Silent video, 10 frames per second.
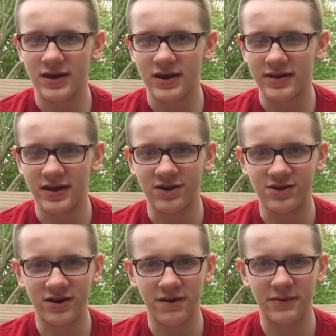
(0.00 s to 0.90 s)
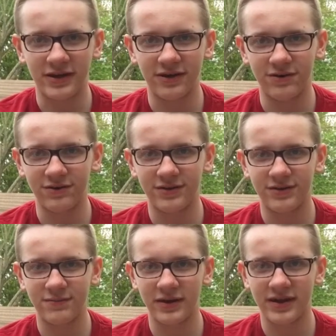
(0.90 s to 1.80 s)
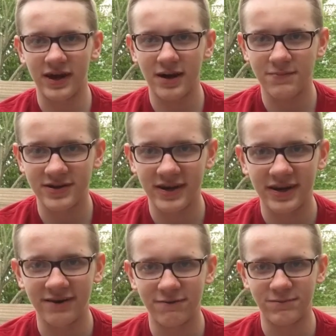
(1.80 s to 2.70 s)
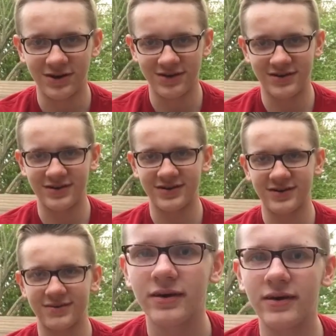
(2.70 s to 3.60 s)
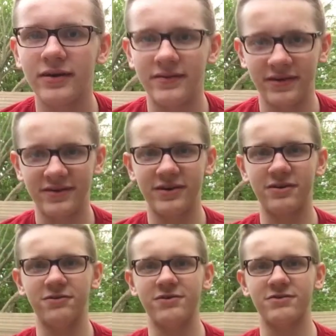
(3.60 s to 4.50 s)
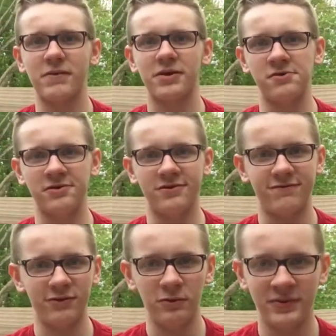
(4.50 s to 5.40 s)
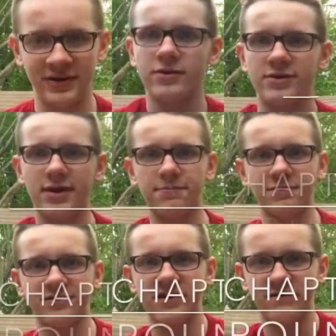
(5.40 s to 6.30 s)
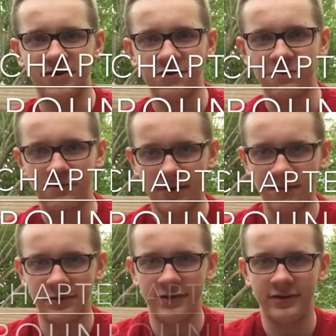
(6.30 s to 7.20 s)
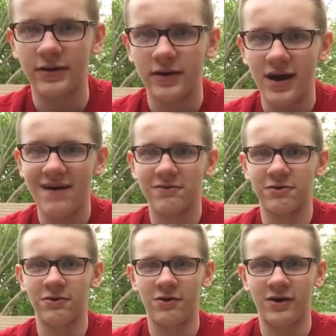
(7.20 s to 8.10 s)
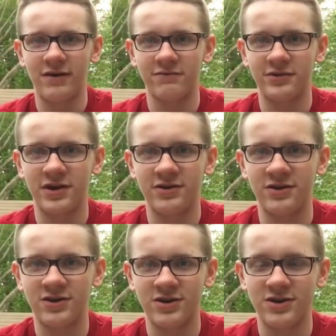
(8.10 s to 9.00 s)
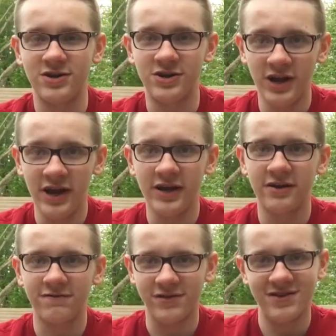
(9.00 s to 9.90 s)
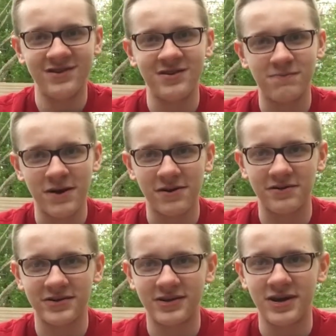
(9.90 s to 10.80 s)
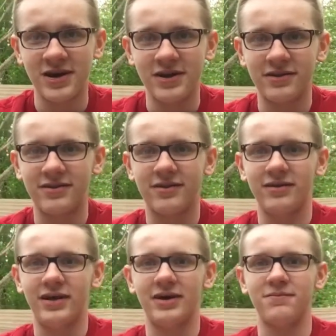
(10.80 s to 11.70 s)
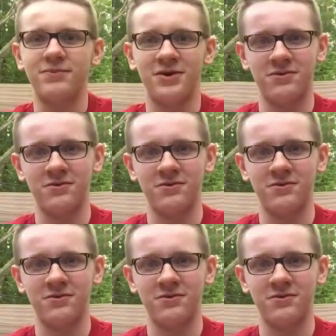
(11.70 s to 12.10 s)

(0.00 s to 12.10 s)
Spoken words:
that he shouldn't have been killed by the cops, and give him justice. He thinks he could do this by going to the Philippines. Chapter 7, Grounded. After a long conversation, Jay convinces his parents to let him go.